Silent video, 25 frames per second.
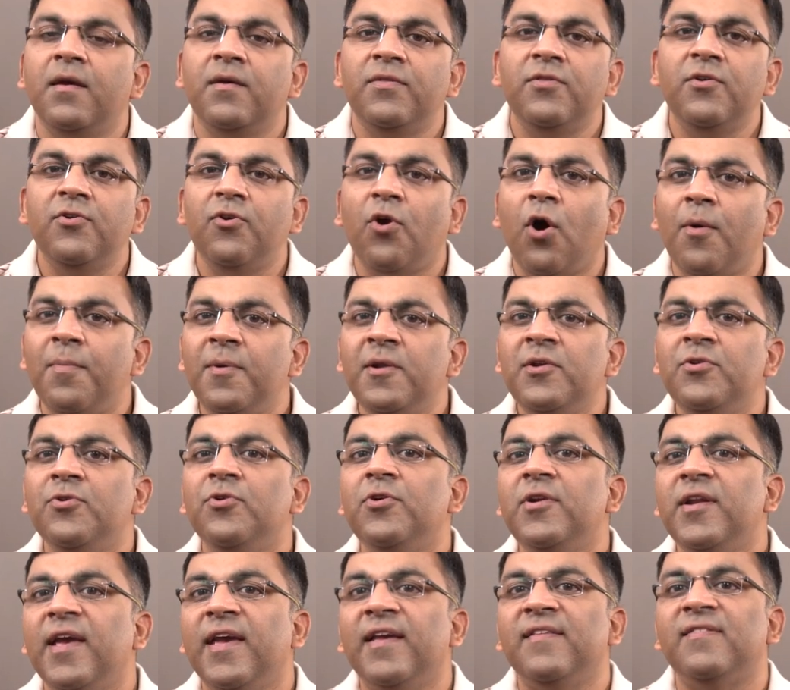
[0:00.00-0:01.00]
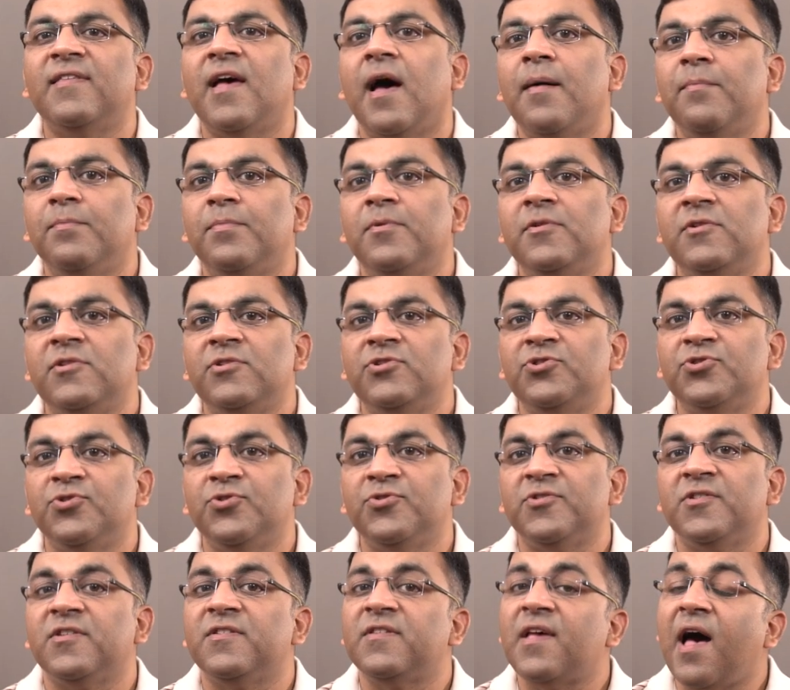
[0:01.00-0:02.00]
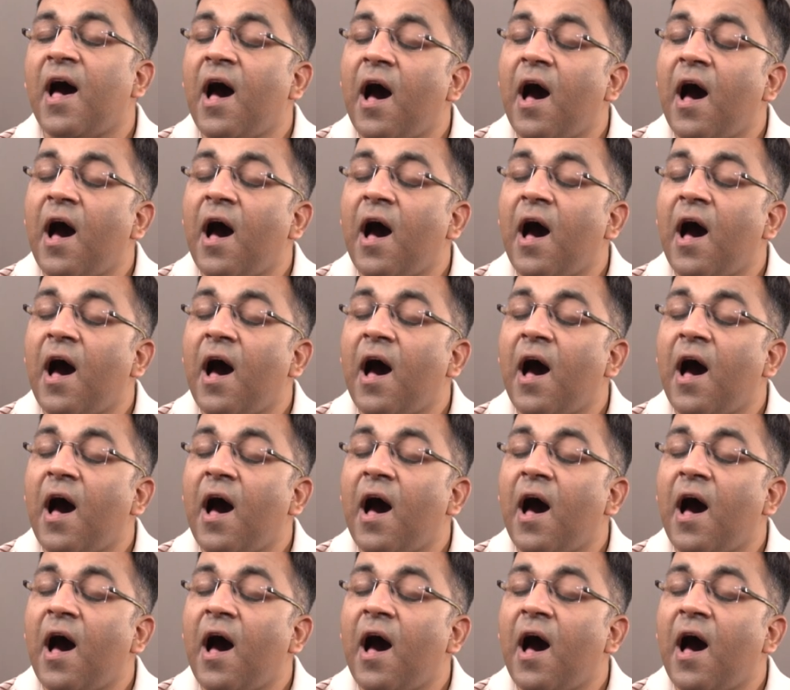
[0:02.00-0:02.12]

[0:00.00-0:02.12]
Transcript: The Robinhood example shows us